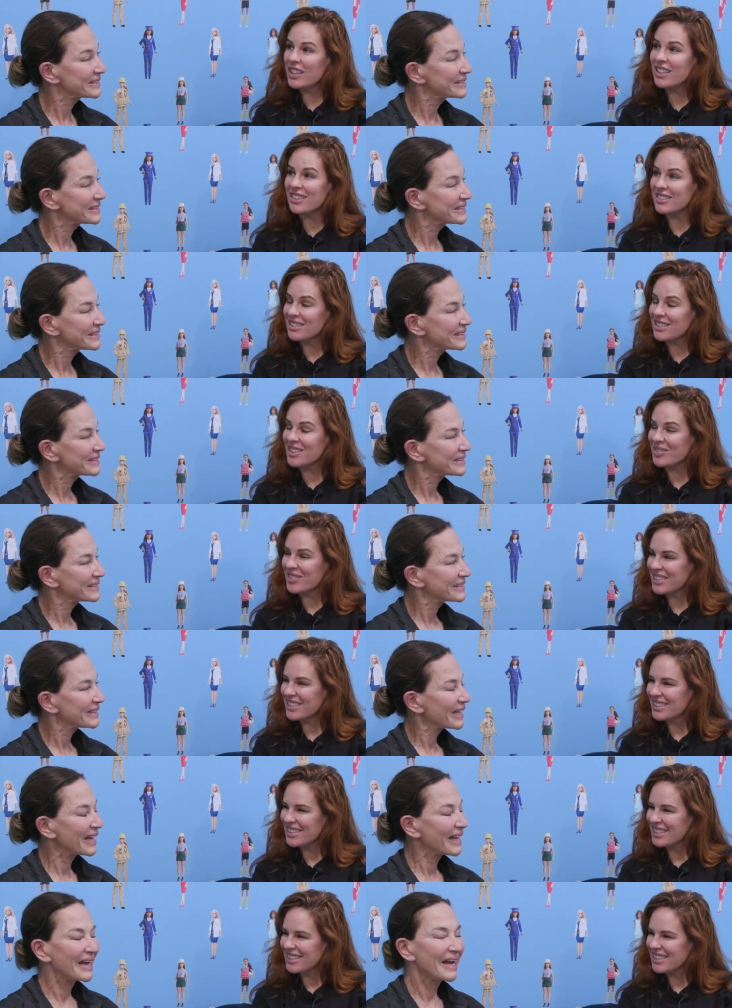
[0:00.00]
Speaker 1: need any sleep.
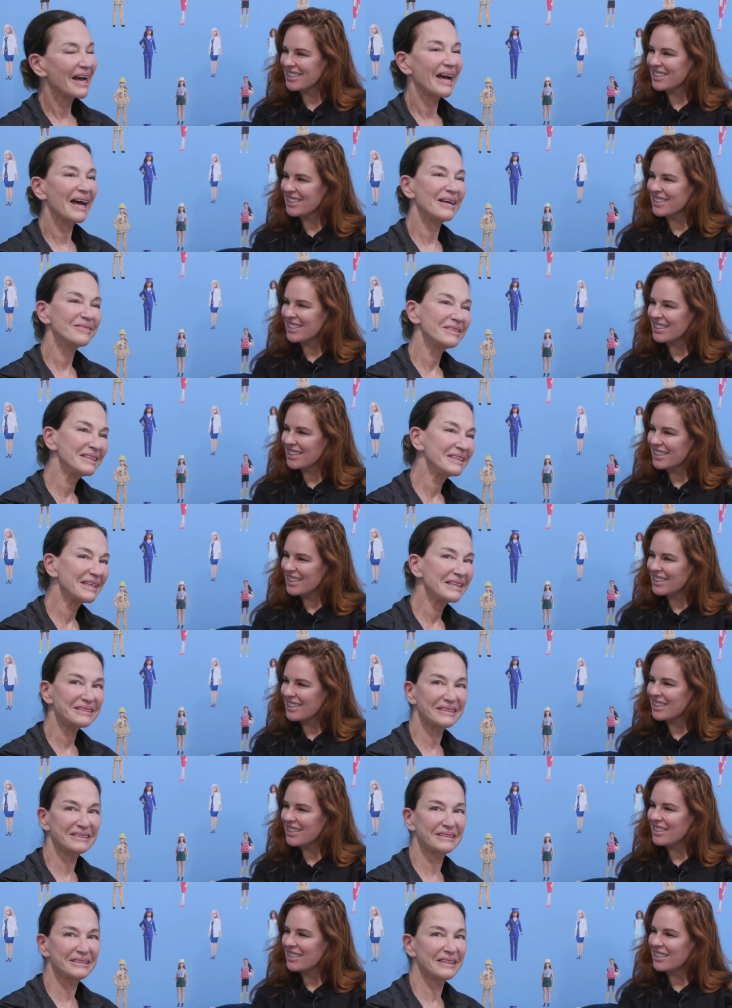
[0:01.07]
I mean, that's,
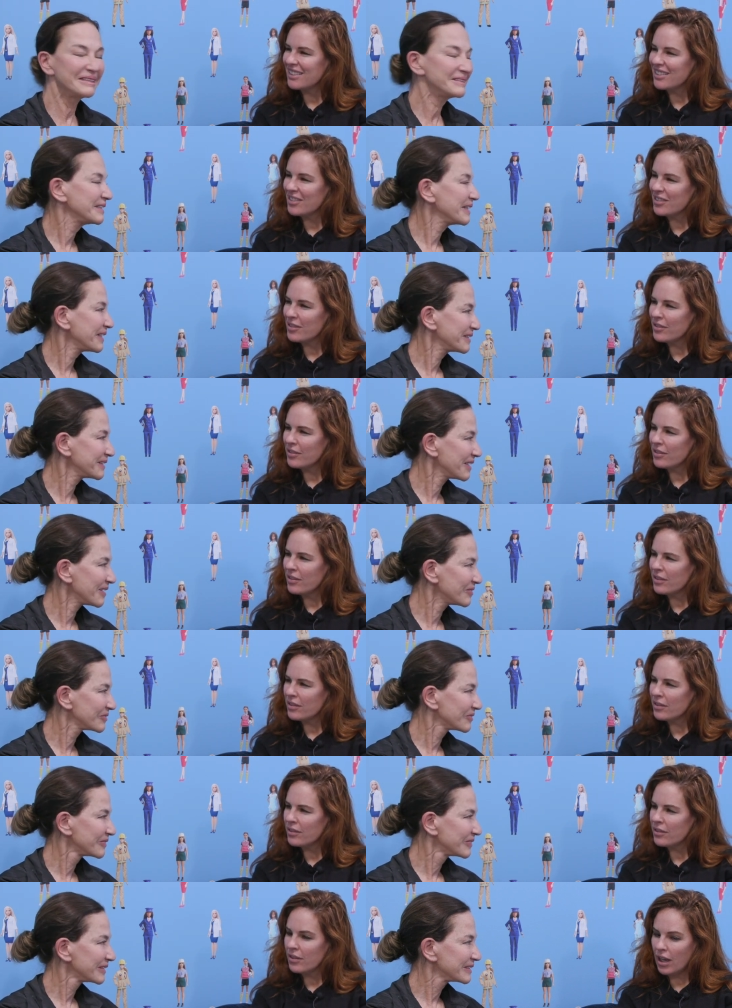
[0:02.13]
isn't that enough?
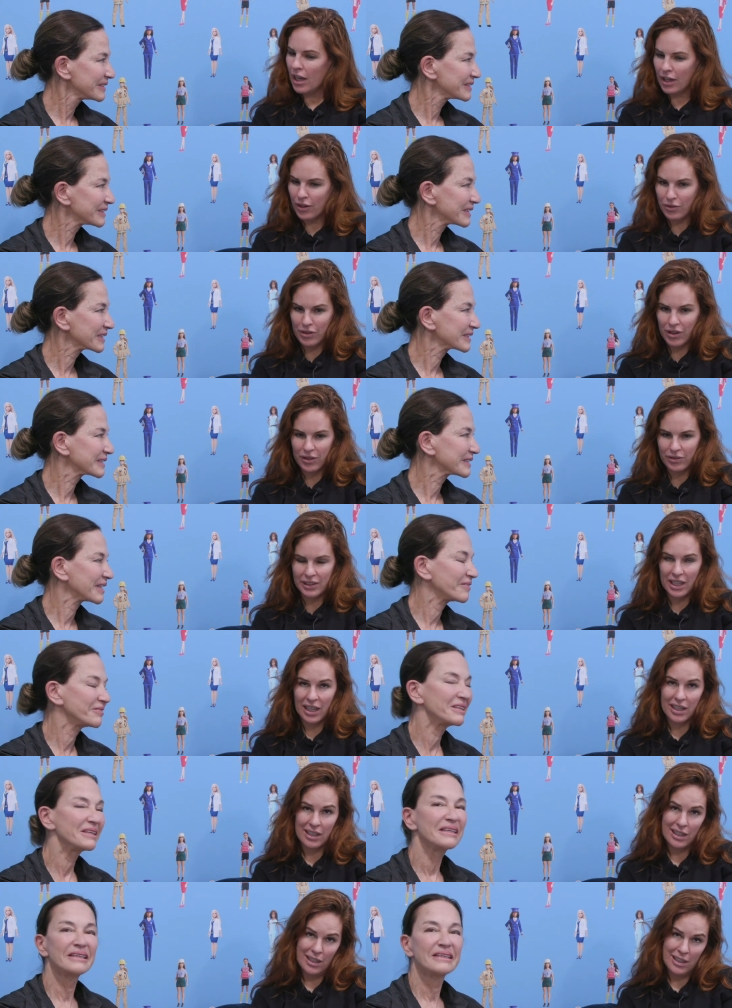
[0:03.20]
Speaker 2: I don't six, know. Seven, yeah, I
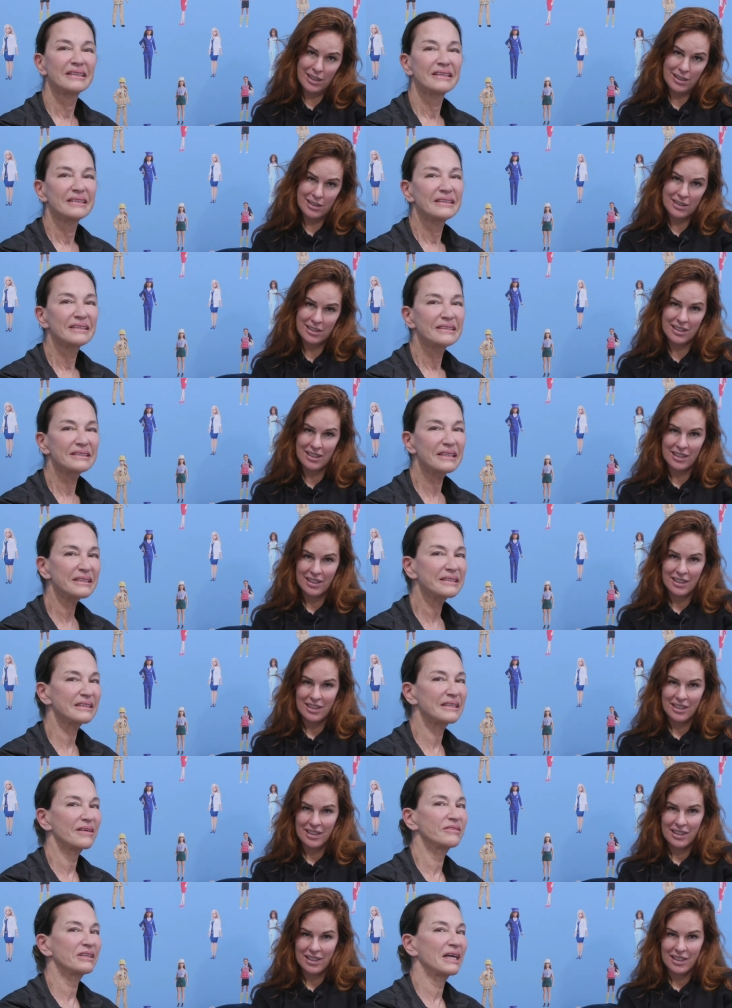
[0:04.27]
guess.
Speaker 1: Six,
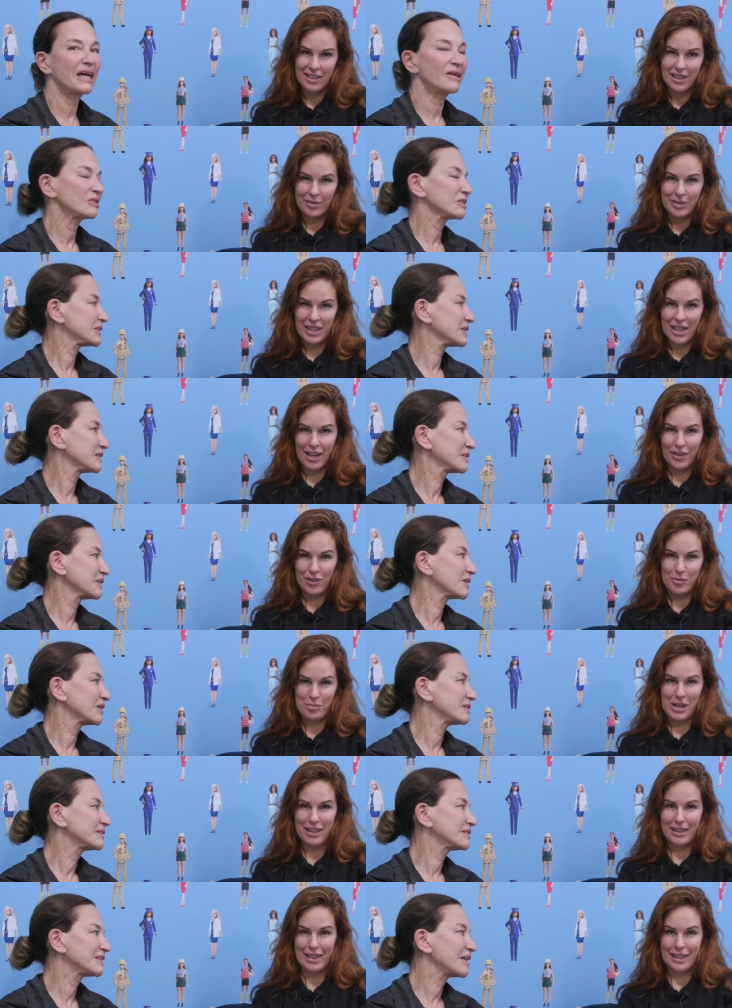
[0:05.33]
seven
Speaker 2: hours.
Speaker 1: I mean, I go to
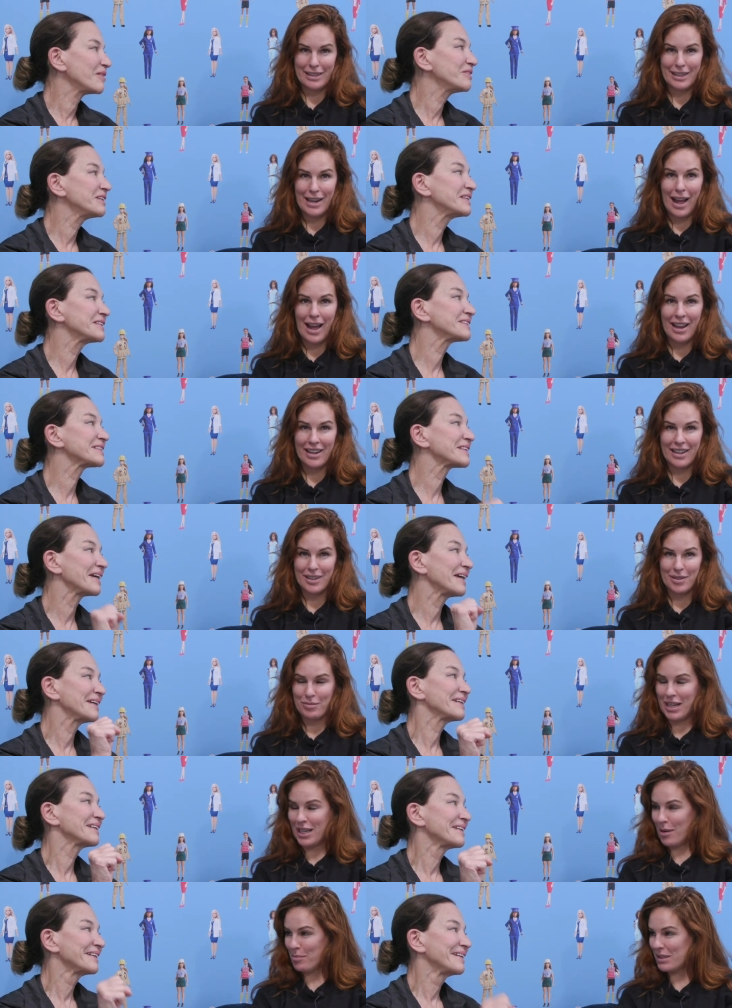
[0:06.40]
bed at like seven nine like, and
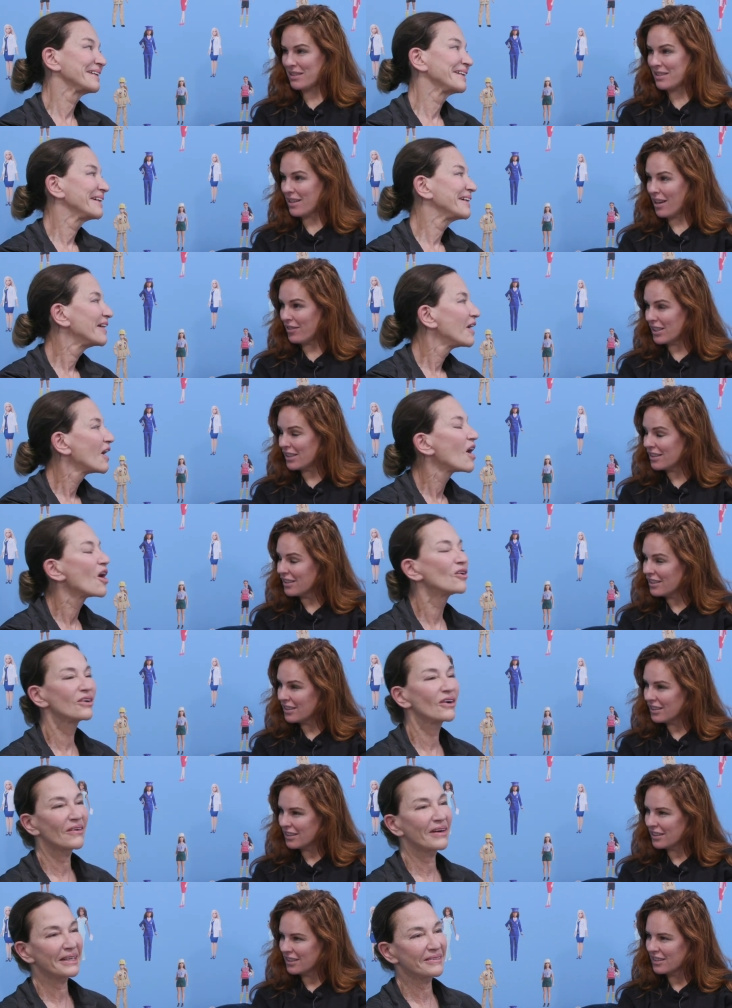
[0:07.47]
wake up at seven. Oh, no,
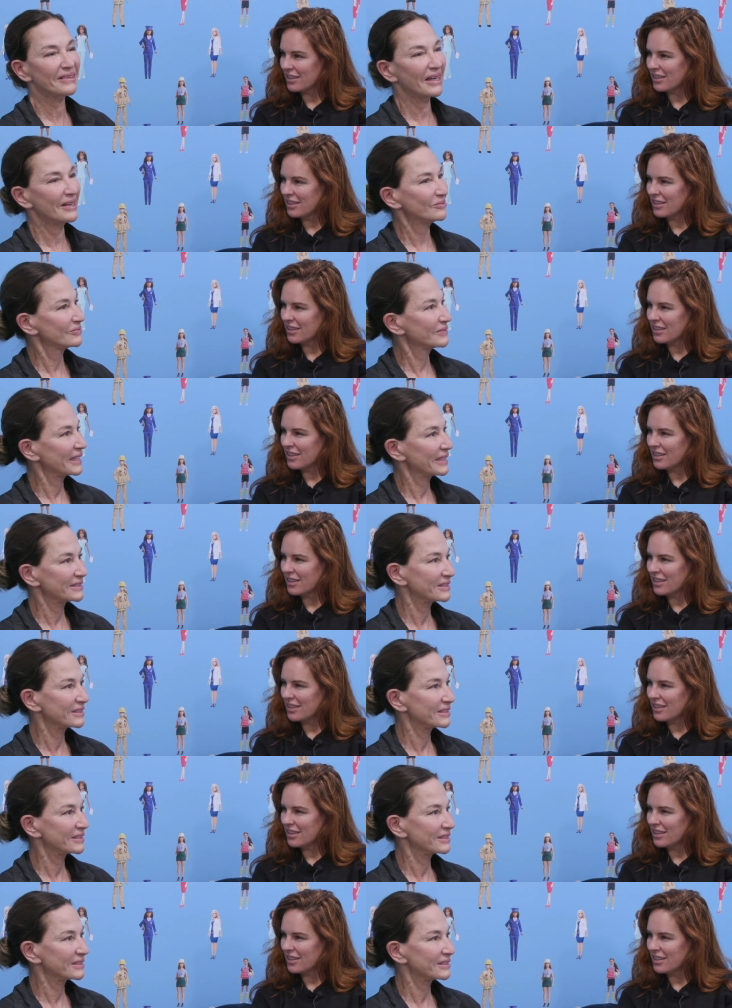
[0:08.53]
I, I'm like